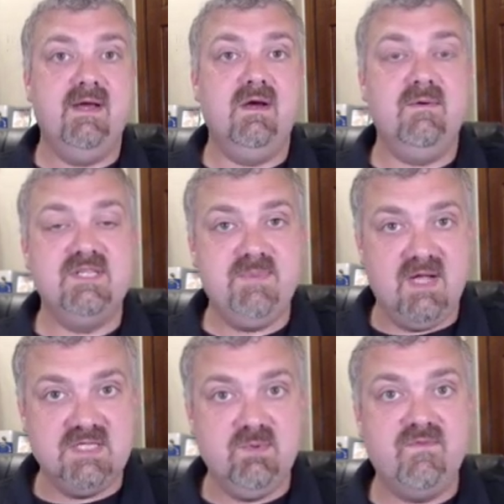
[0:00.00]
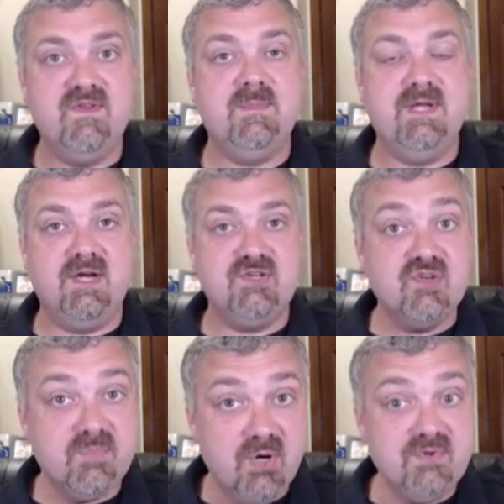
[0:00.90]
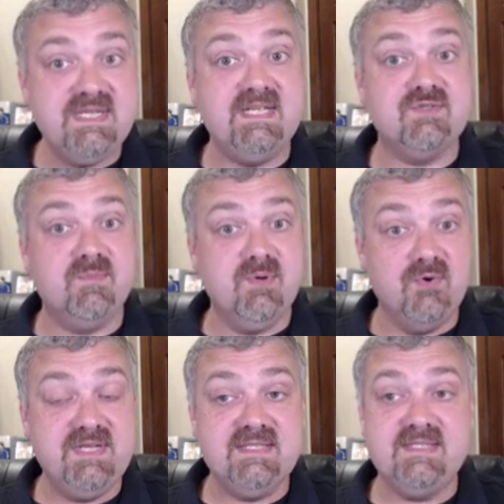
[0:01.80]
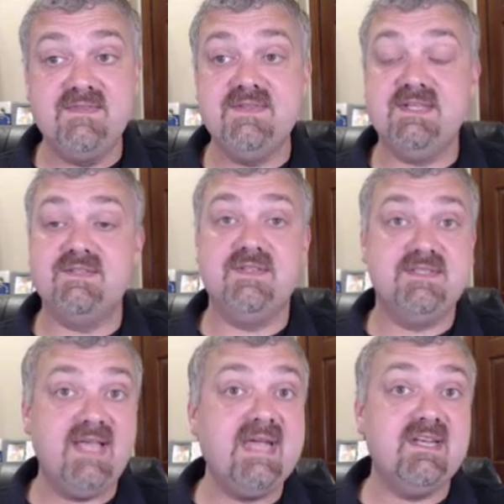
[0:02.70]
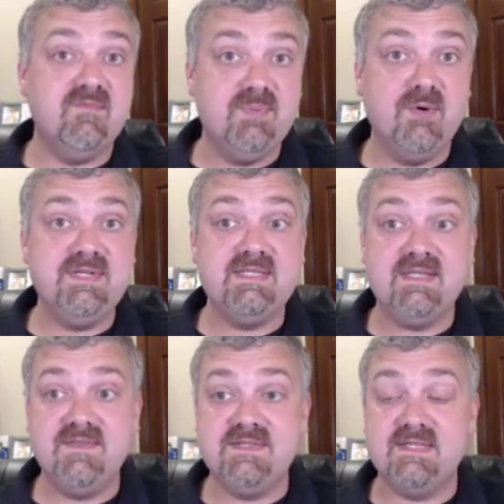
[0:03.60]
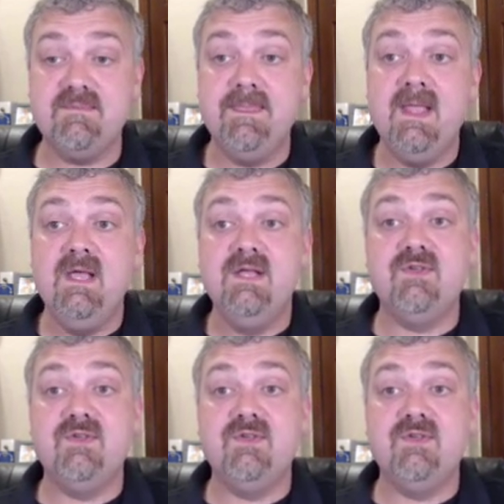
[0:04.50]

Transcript: They're responsible for the production of proteins or protein synthesis, the site of protein synthesis.